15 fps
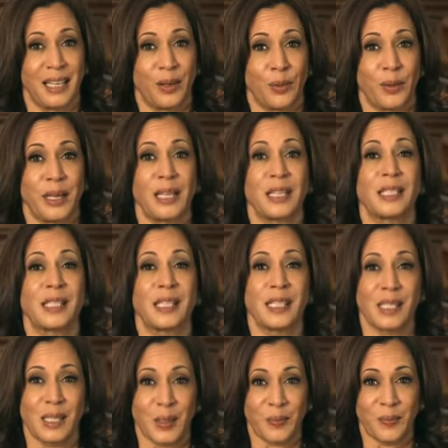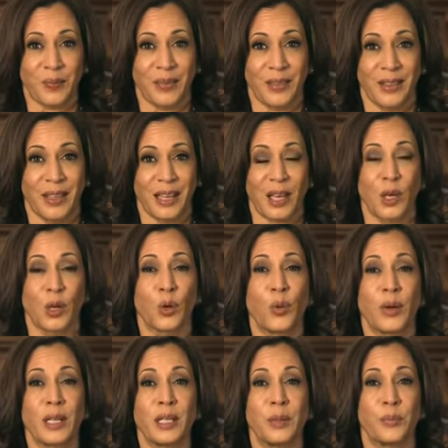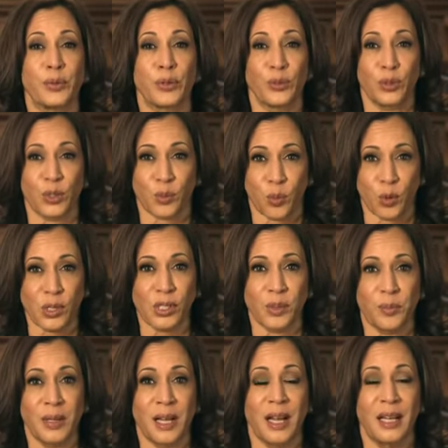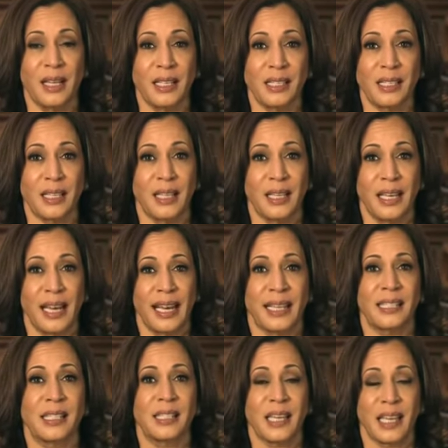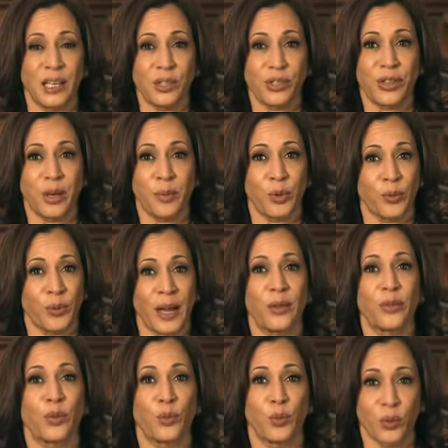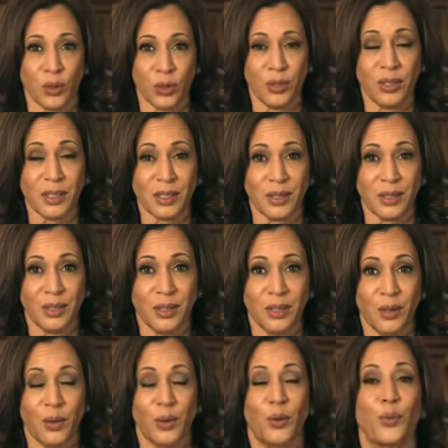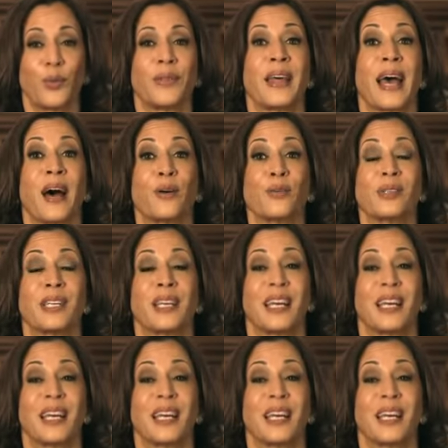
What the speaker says: We need a system that can quickly produce more supplies and stage them around the world without